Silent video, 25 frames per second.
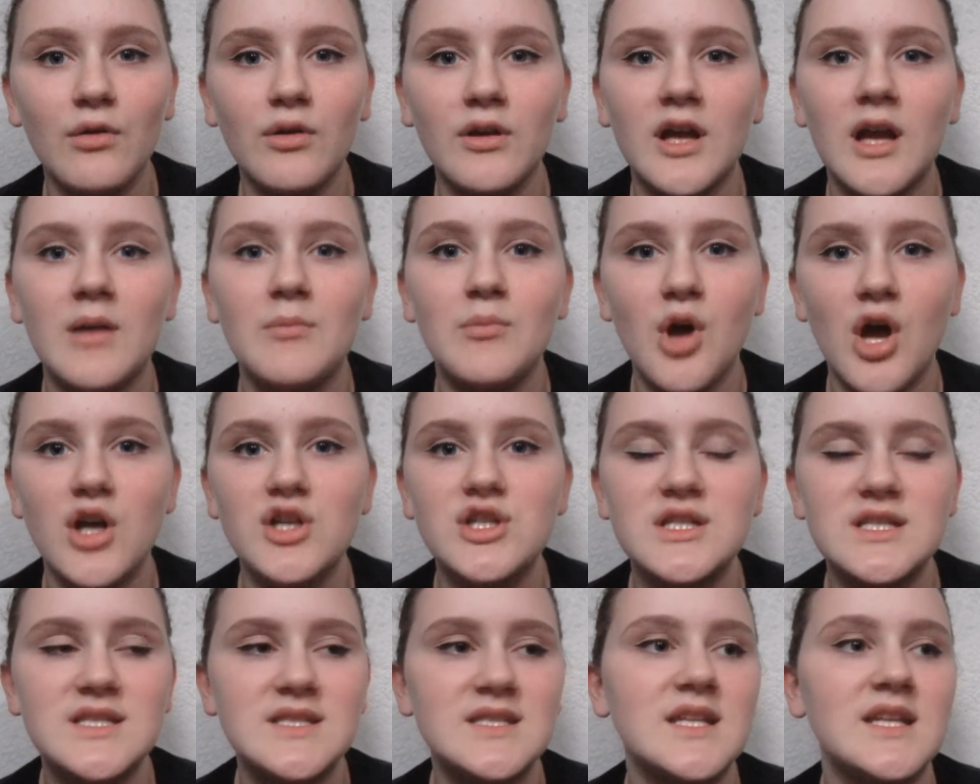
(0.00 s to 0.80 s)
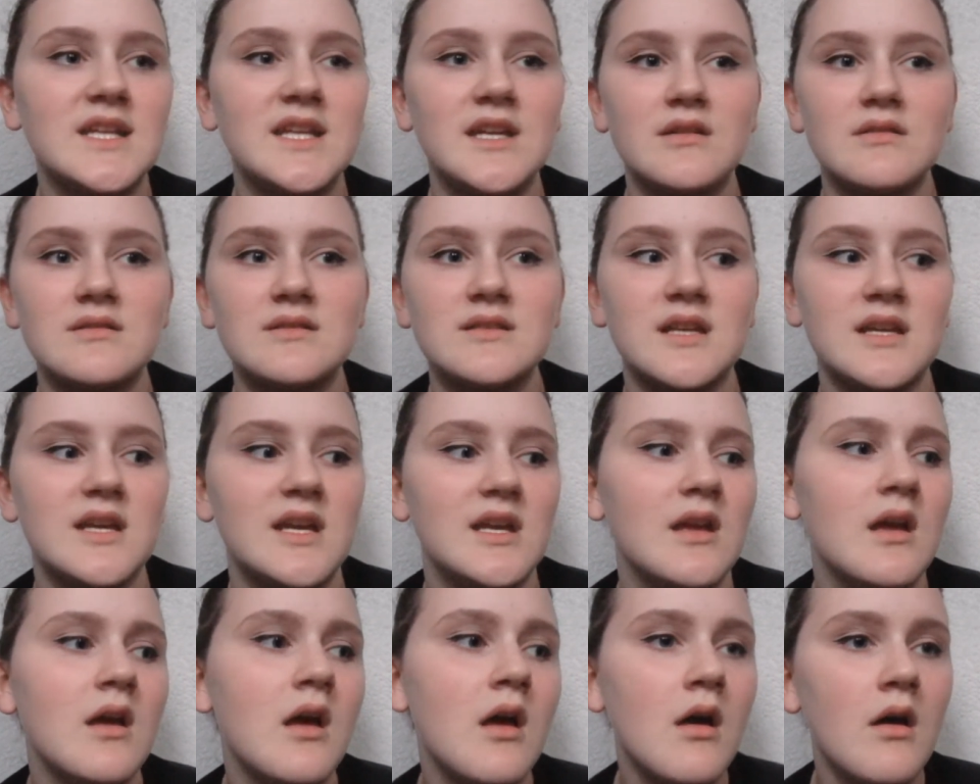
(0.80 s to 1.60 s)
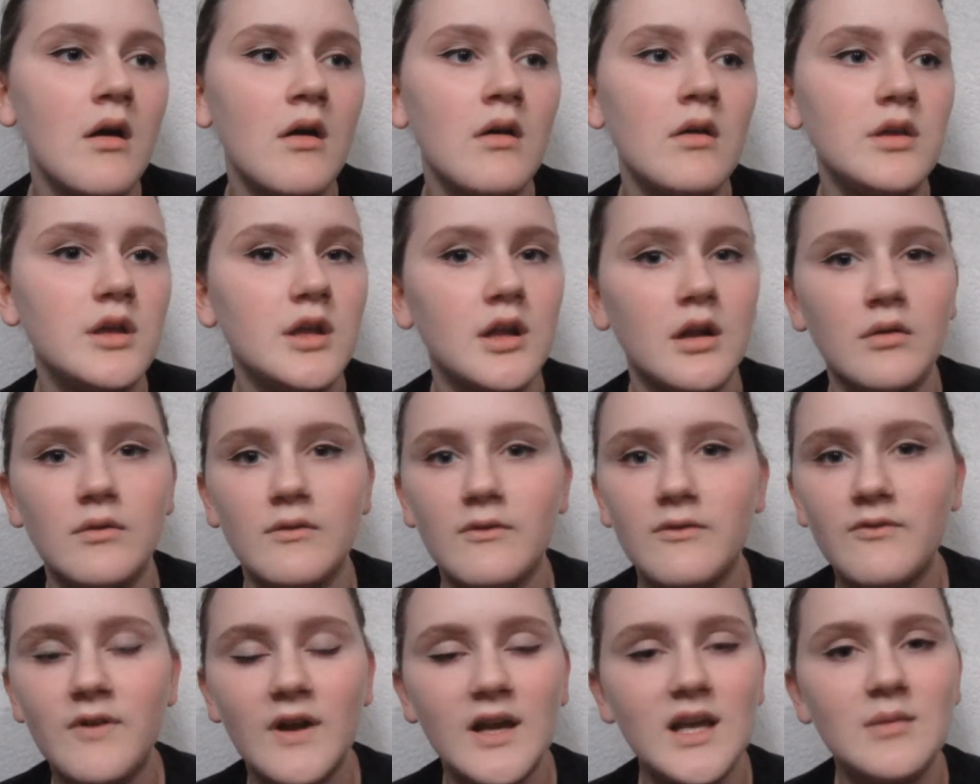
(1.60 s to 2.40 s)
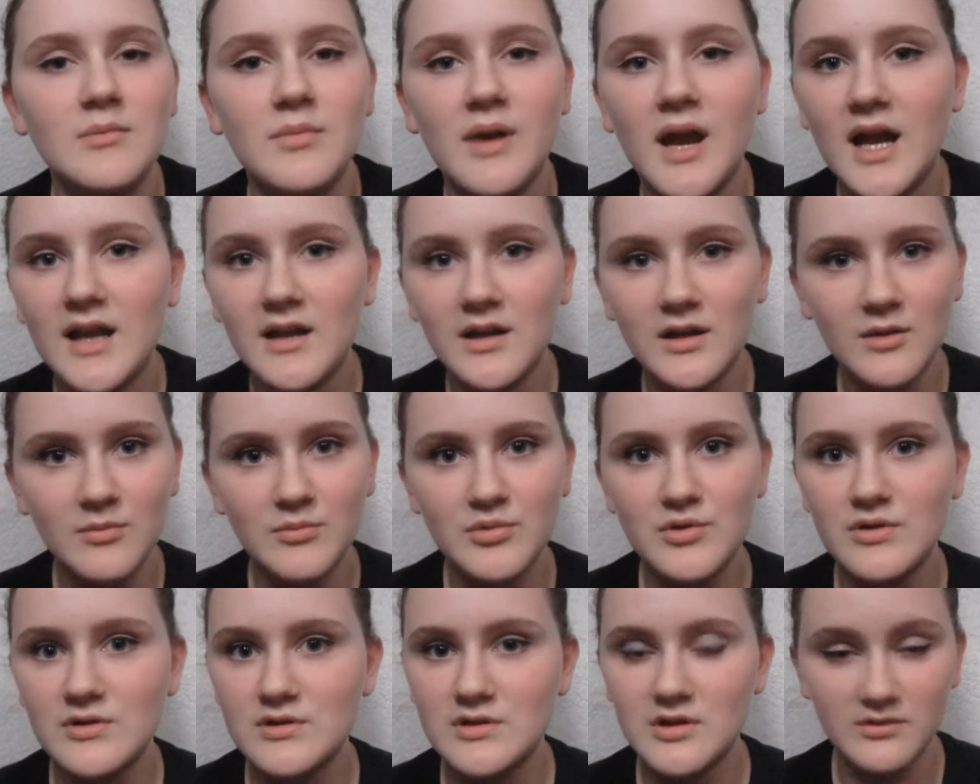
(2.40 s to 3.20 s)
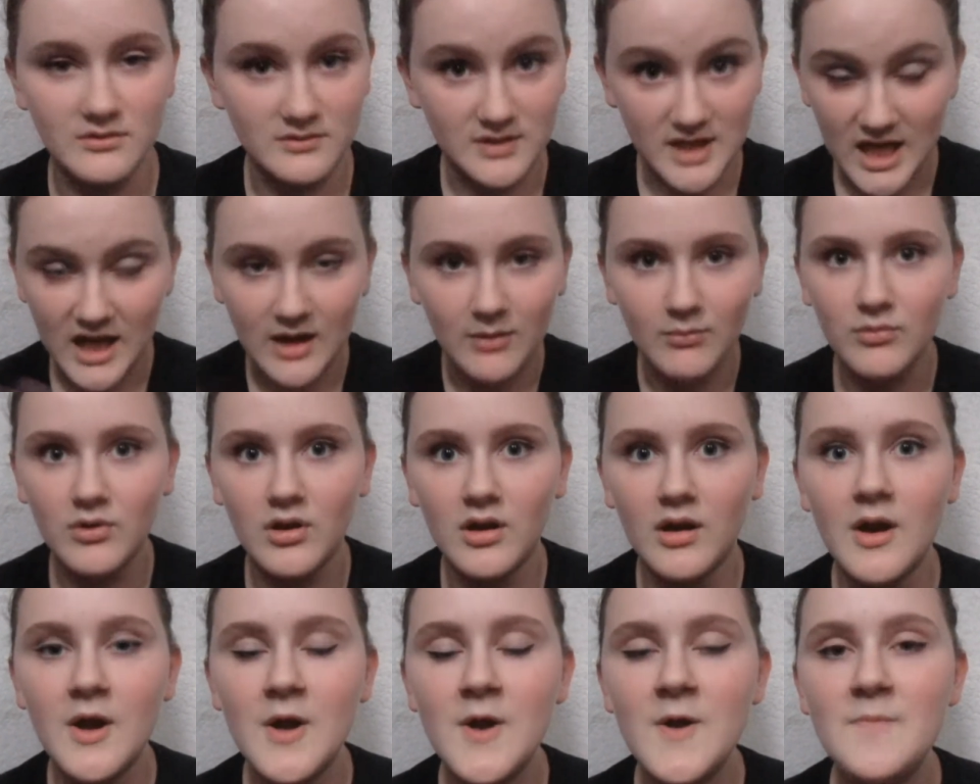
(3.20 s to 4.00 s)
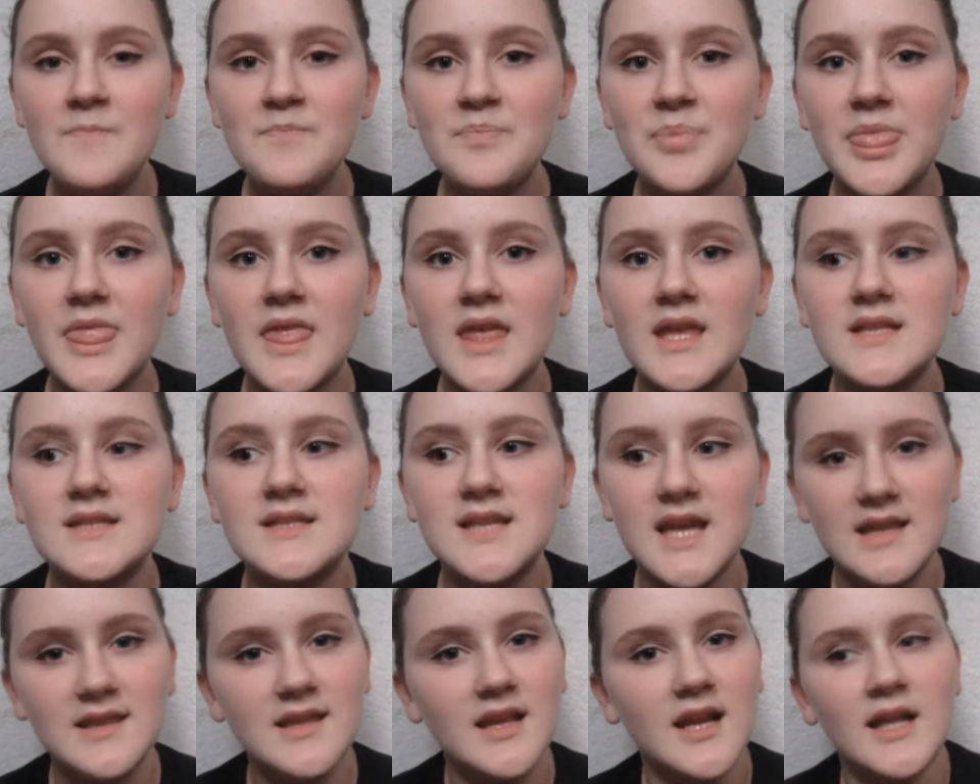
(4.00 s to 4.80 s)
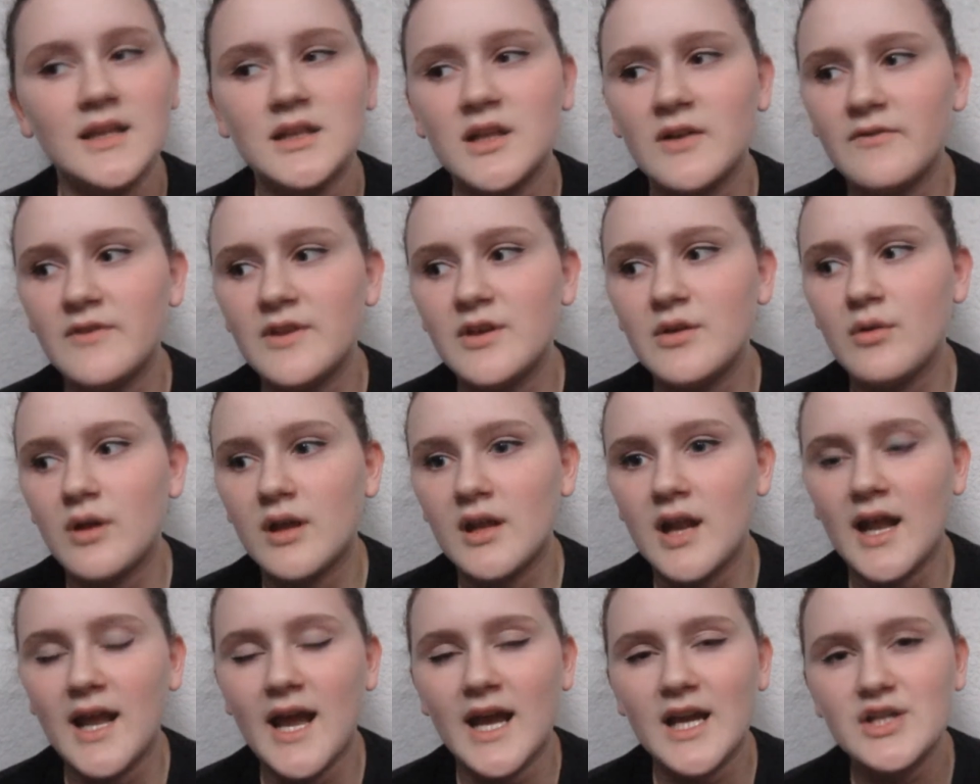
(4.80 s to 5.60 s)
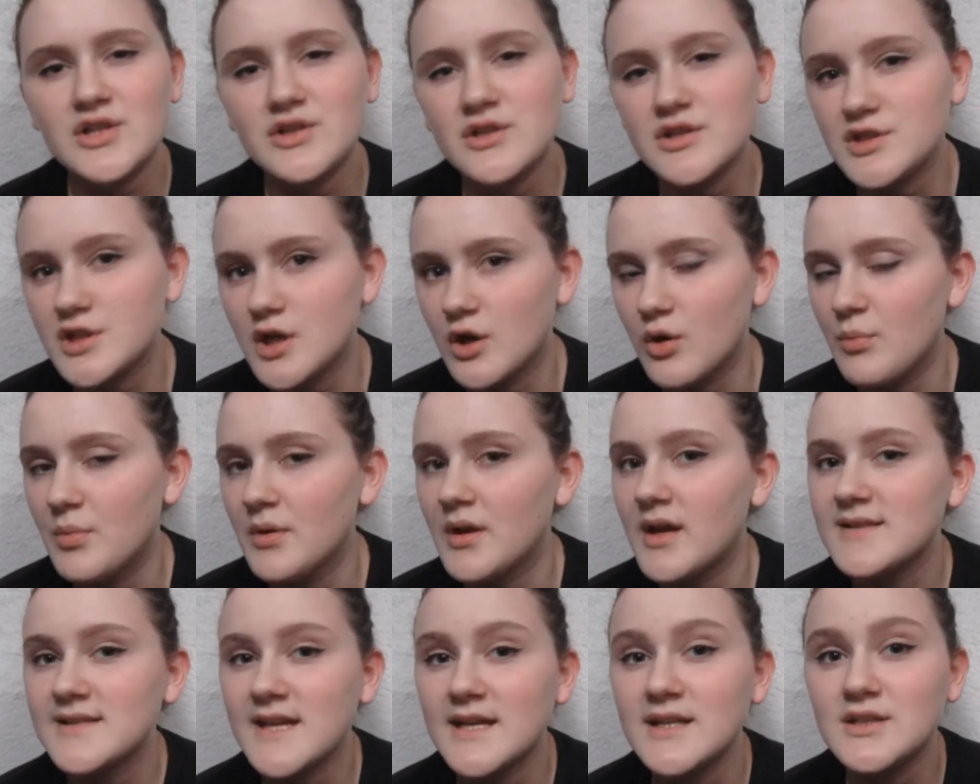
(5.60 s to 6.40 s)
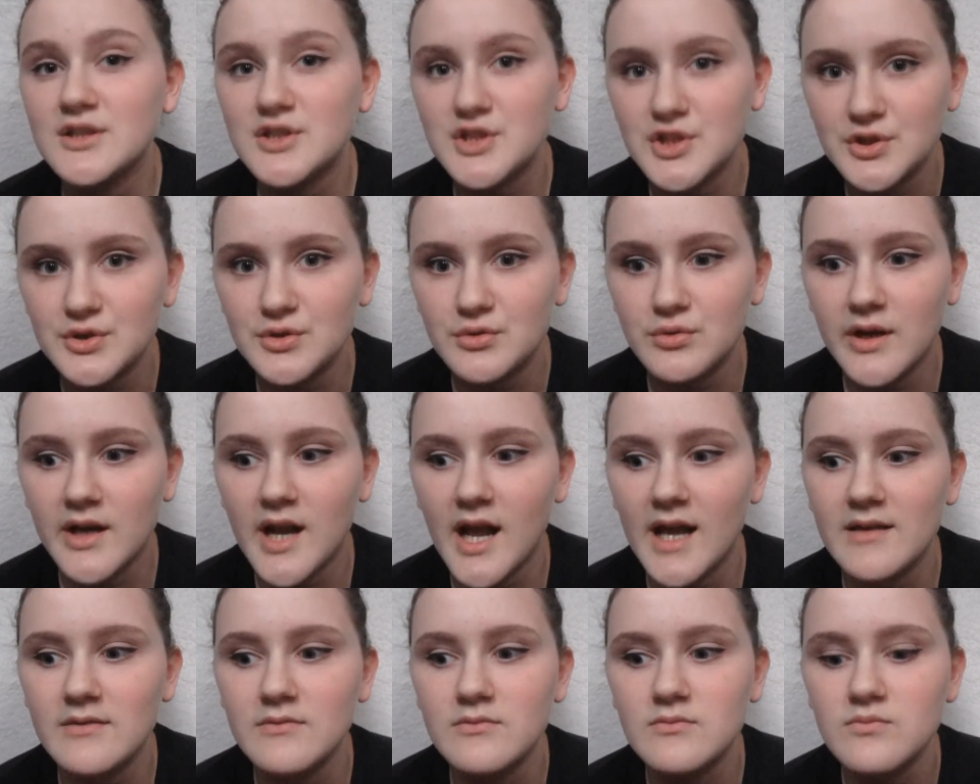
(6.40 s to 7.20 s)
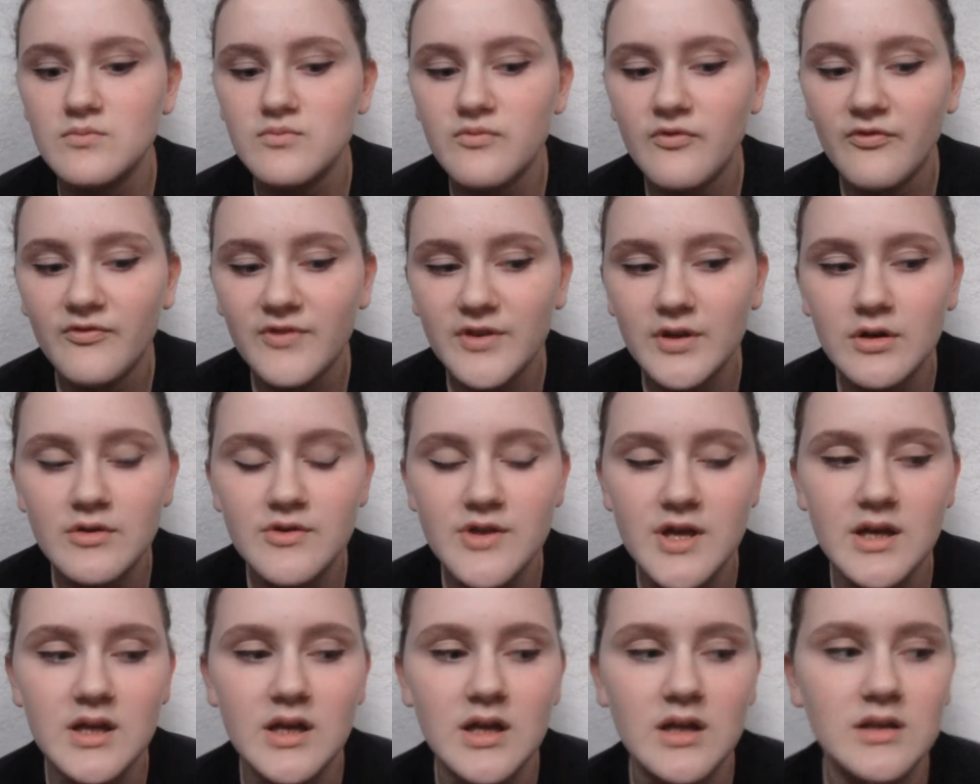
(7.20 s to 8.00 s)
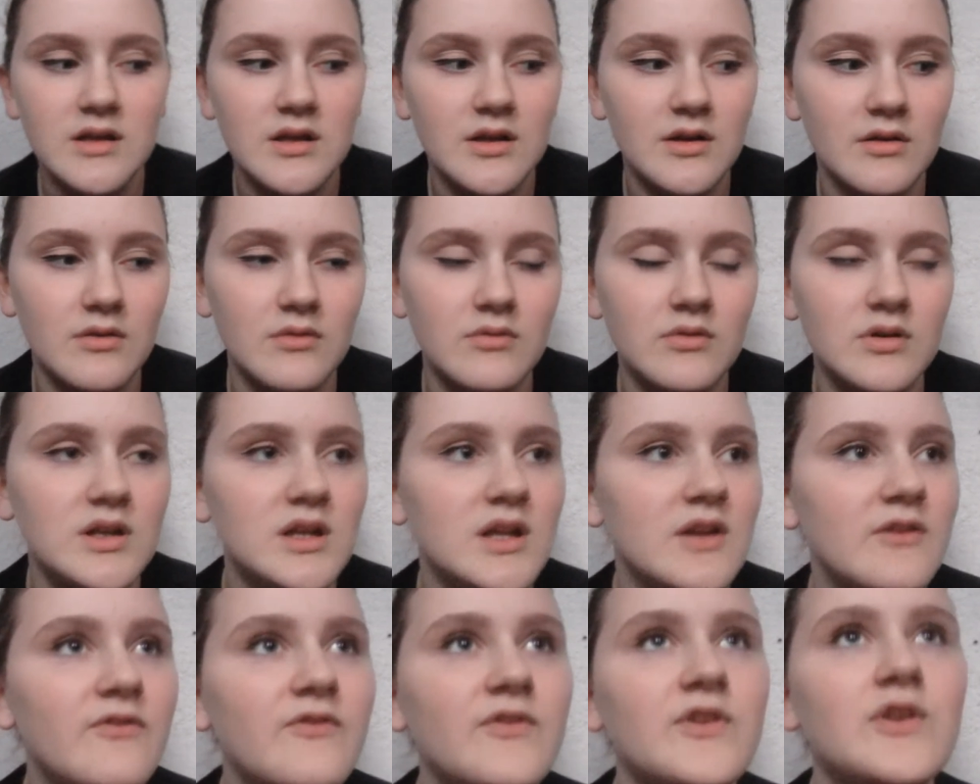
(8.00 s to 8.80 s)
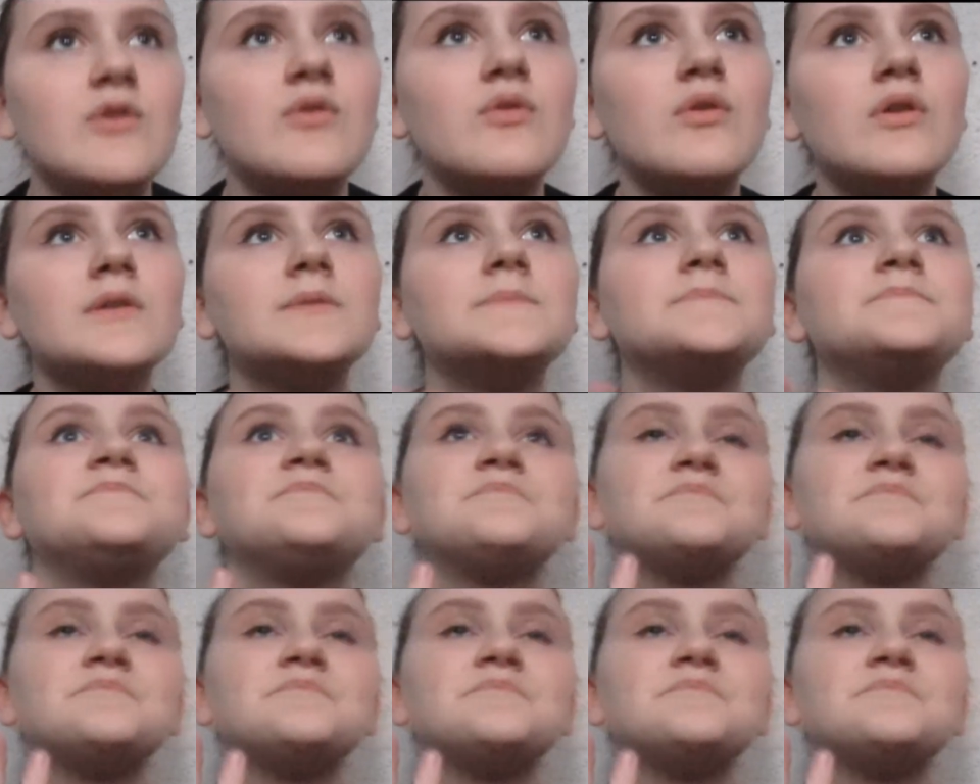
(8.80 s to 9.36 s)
Like, I'm not just sitting here saying, you know, fucking behind a computer or camera saying that I love you, and I actually don't, because I do. And I feel that, you know, if you